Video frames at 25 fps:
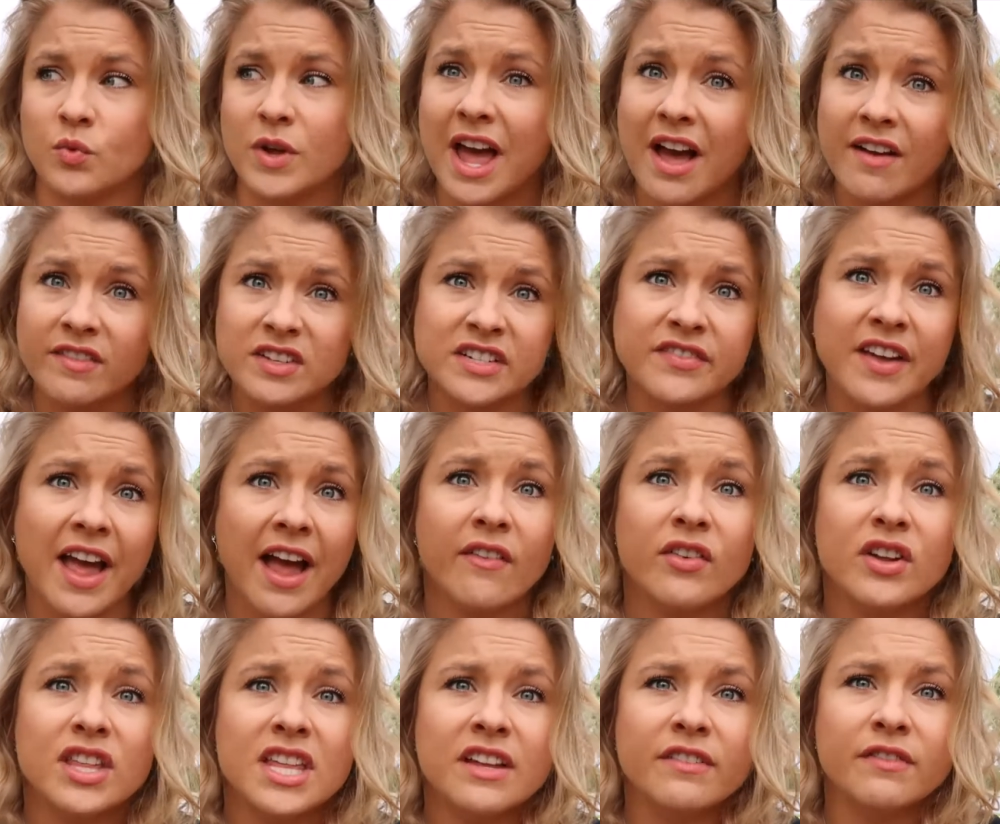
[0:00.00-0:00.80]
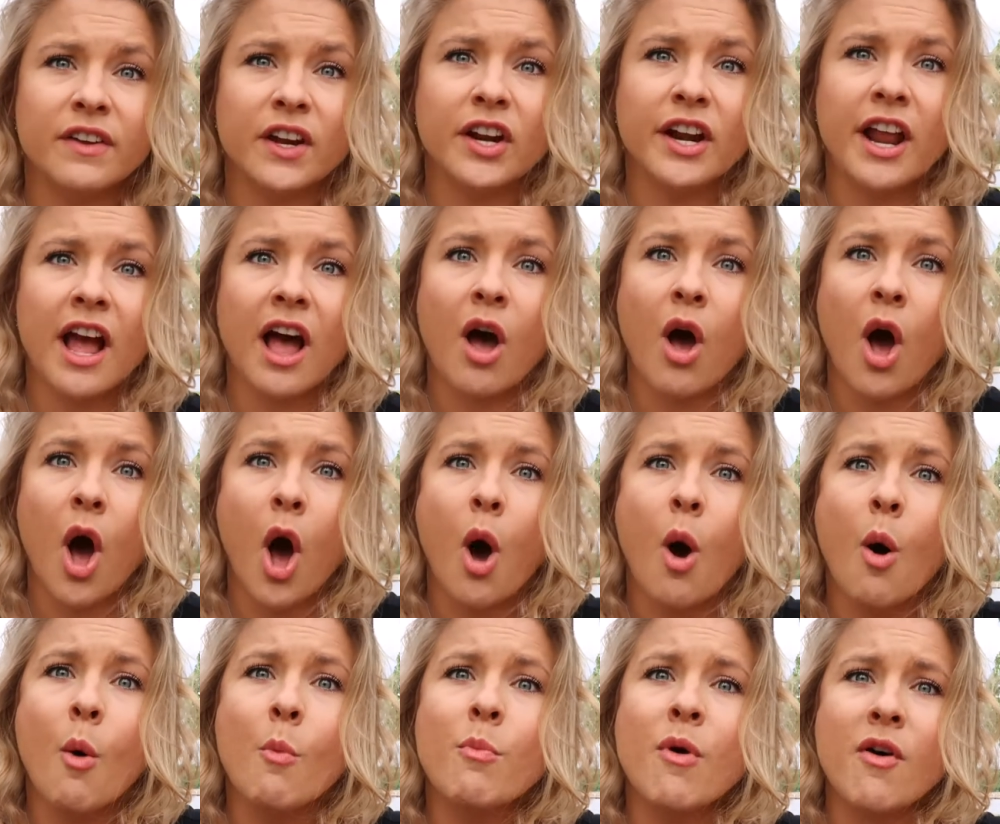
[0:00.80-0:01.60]
We have to have everything figured out
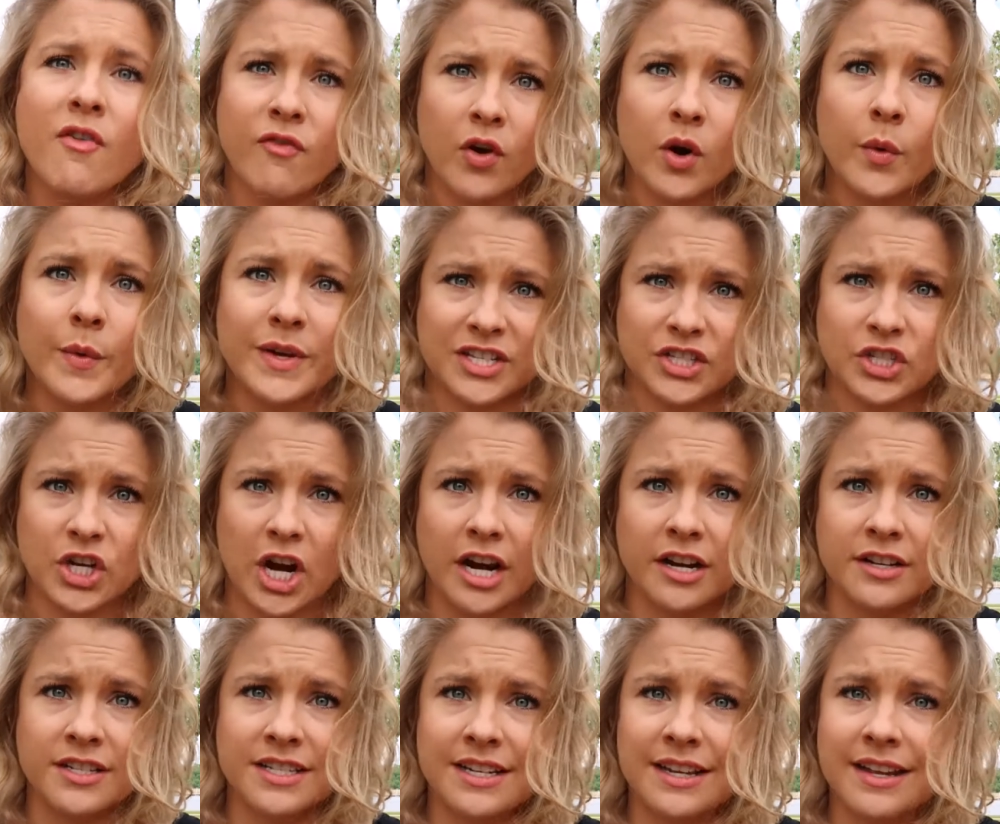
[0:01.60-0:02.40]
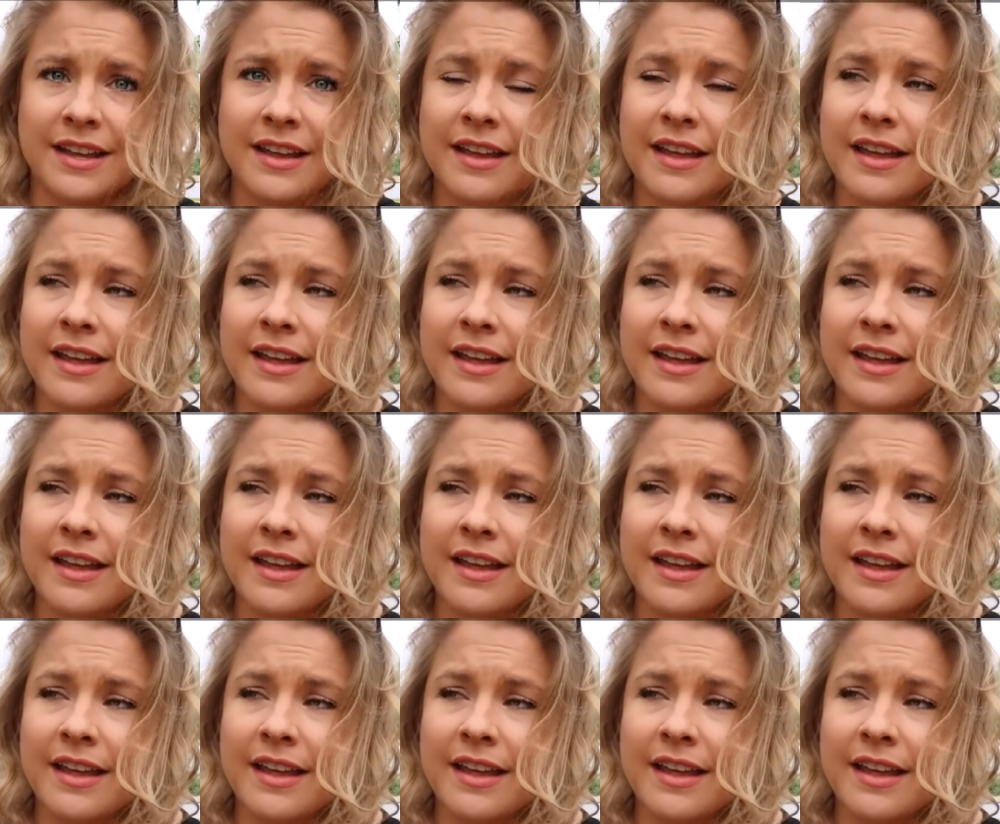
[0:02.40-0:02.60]
before we start.